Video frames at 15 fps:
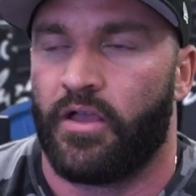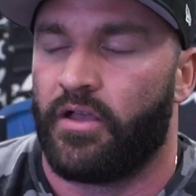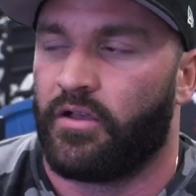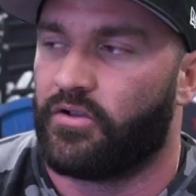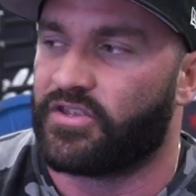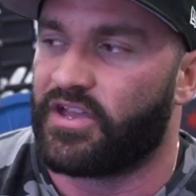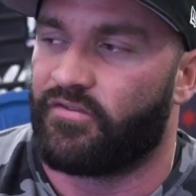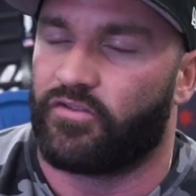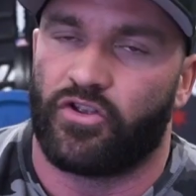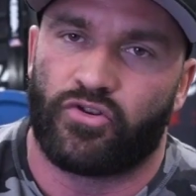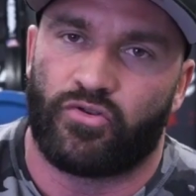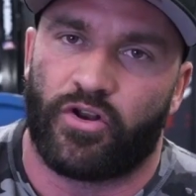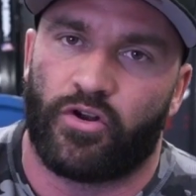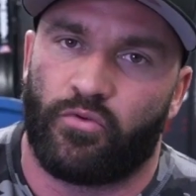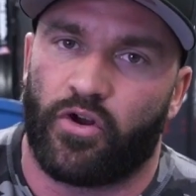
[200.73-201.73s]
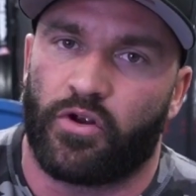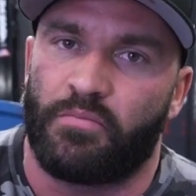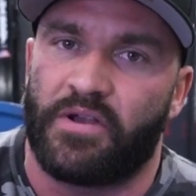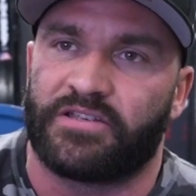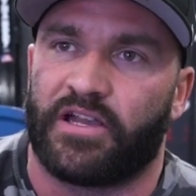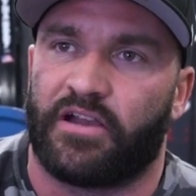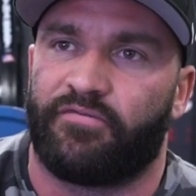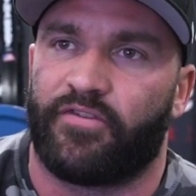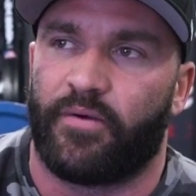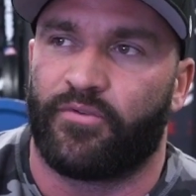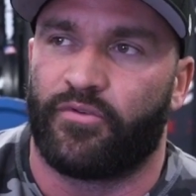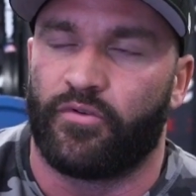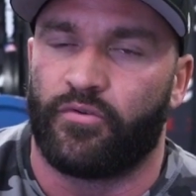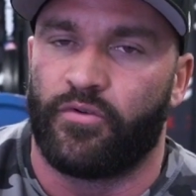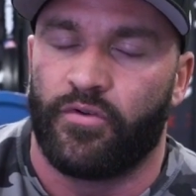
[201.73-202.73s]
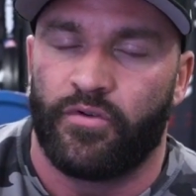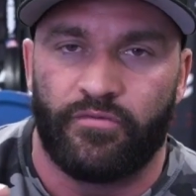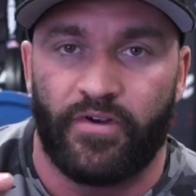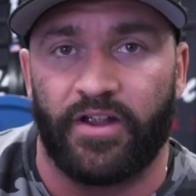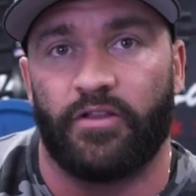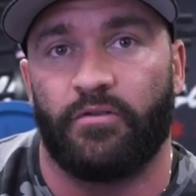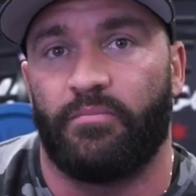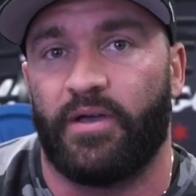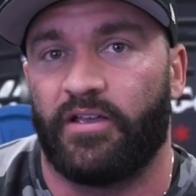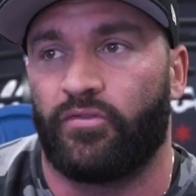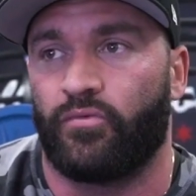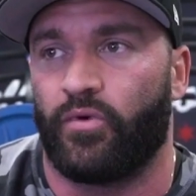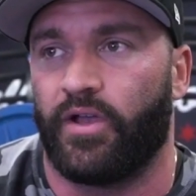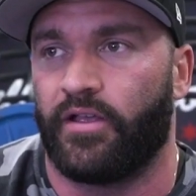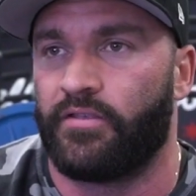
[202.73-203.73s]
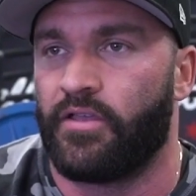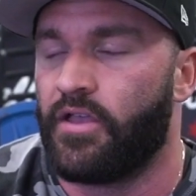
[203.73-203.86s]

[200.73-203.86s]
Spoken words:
because I'm gonna try to work myself up to find the best way